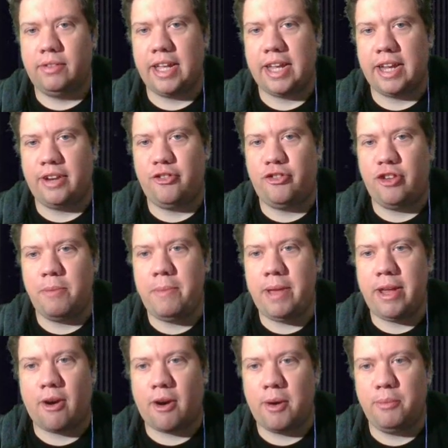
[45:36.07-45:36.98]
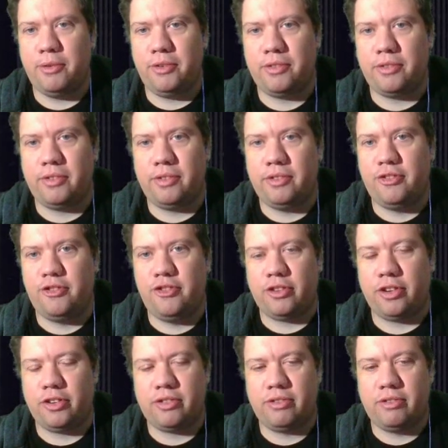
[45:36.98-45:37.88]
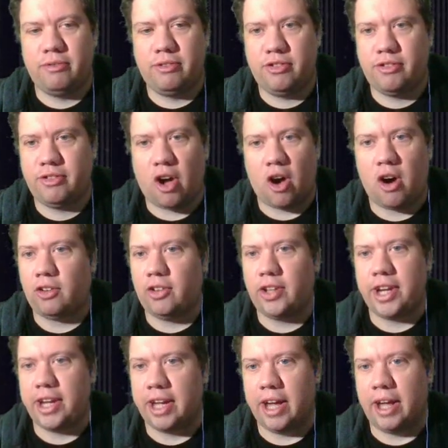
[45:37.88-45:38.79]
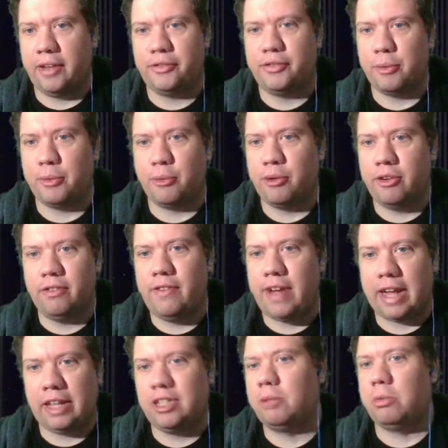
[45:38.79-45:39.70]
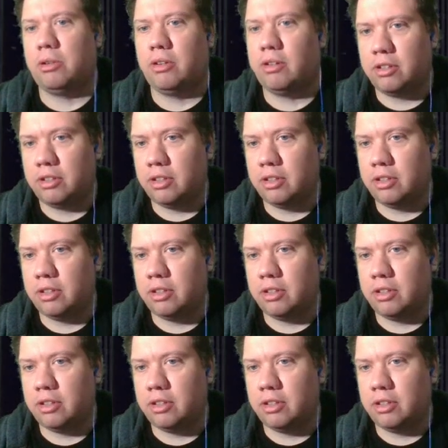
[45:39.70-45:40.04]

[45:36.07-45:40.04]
Like, Jimmy Hart was just calling guys that were available.